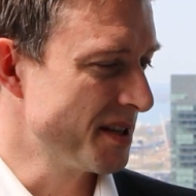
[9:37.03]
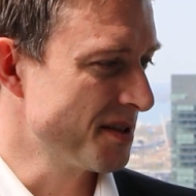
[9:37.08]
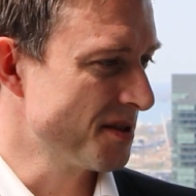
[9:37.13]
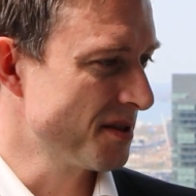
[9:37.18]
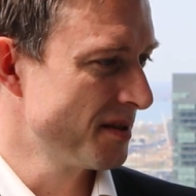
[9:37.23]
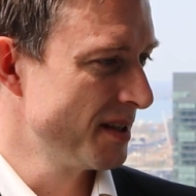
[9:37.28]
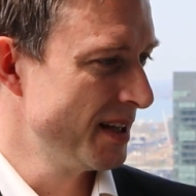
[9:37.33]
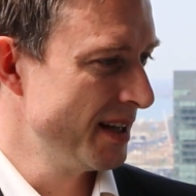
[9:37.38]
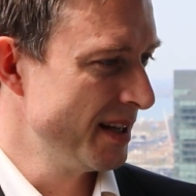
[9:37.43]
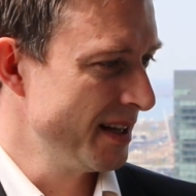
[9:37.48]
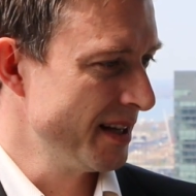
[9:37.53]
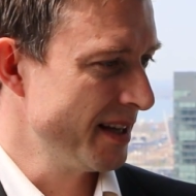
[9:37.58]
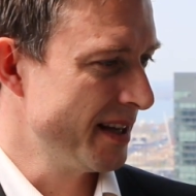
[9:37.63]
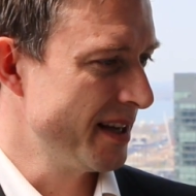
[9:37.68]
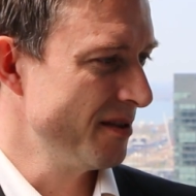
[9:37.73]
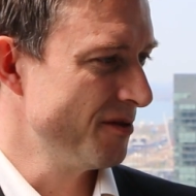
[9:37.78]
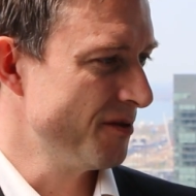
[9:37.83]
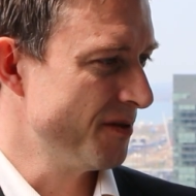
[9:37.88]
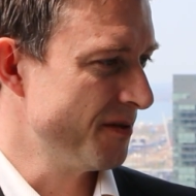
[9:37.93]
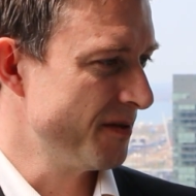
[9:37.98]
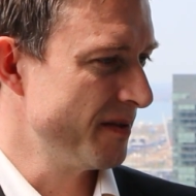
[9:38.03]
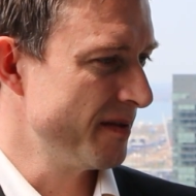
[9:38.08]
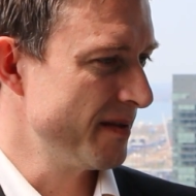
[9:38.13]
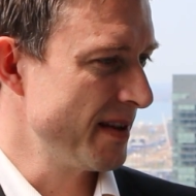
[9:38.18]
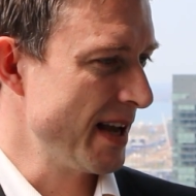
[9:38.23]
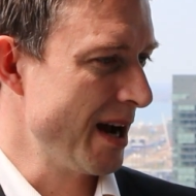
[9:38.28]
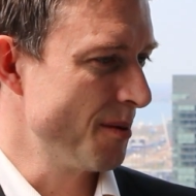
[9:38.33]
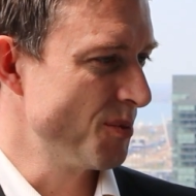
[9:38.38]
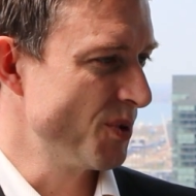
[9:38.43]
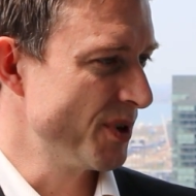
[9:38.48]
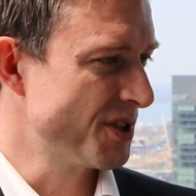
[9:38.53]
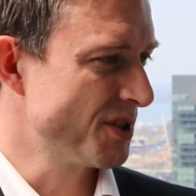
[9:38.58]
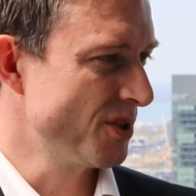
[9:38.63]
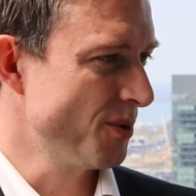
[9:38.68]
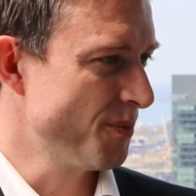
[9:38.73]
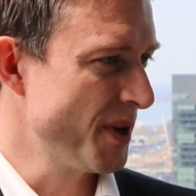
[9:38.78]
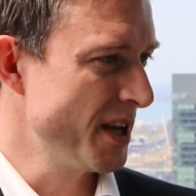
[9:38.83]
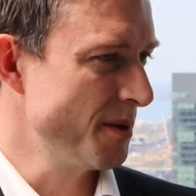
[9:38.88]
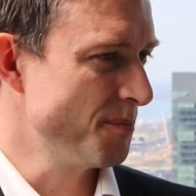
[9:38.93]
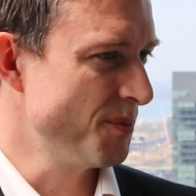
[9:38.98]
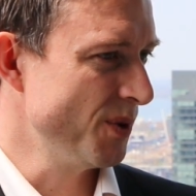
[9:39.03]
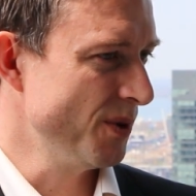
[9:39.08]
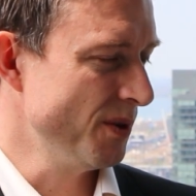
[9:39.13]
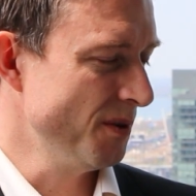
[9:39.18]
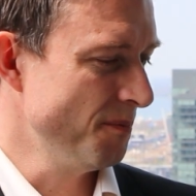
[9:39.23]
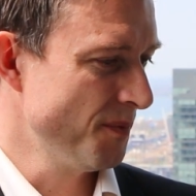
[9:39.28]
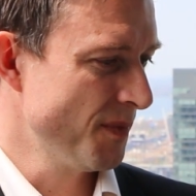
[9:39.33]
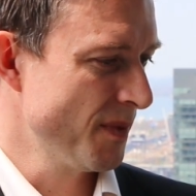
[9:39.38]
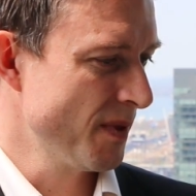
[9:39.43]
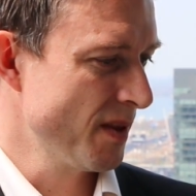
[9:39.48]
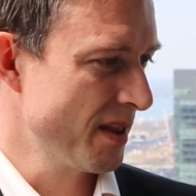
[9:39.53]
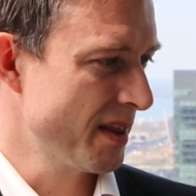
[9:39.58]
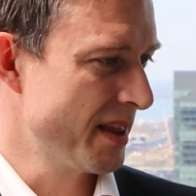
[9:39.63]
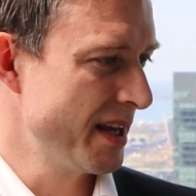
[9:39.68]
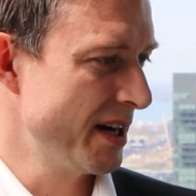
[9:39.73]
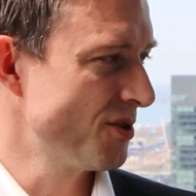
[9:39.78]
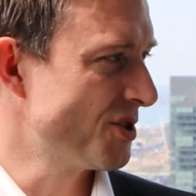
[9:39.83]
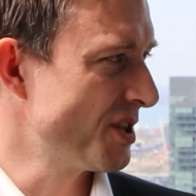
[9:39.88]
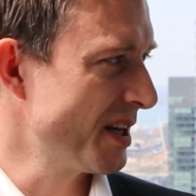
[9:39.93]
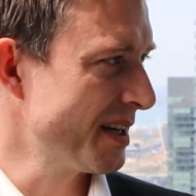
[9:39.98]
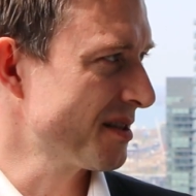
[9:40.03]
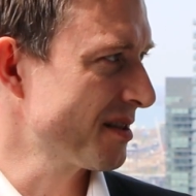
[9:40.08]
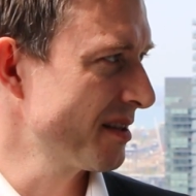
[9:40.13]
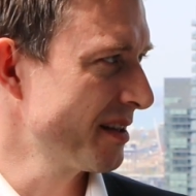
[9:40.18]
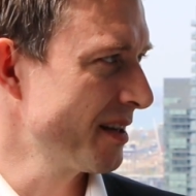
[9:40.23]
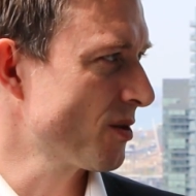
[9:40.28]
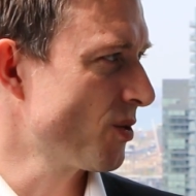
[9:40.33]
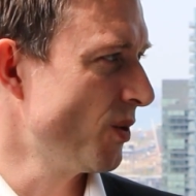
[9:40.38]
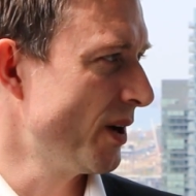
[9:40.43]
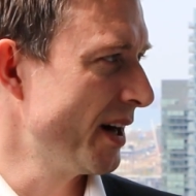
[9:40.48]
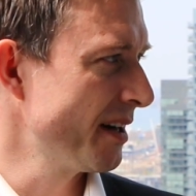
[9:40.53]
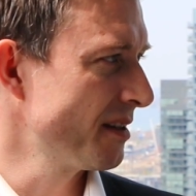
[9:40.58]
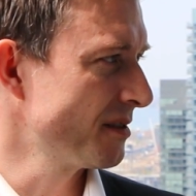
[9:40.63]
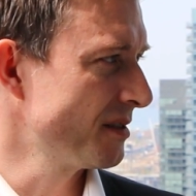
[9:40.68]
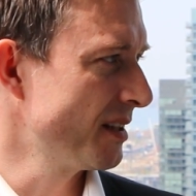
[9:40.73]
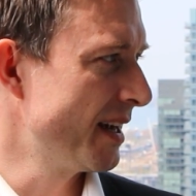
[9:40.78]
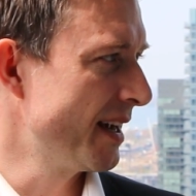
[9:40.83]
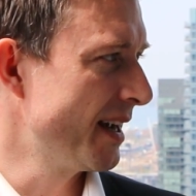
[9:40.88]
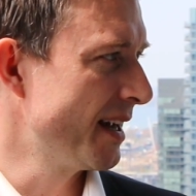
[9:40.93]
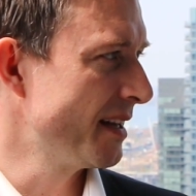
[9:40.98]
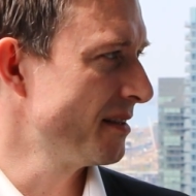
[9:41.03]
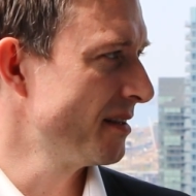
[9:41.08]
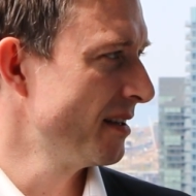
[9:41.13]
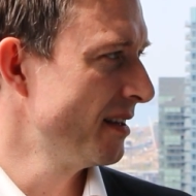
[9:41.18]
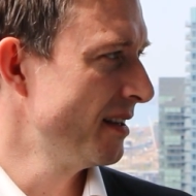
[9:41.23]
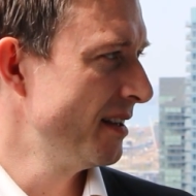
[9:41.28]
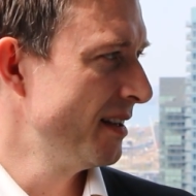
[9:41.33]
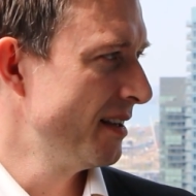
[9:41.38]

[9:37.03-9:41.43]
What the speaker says: is give Aboriginal people their justly acquired land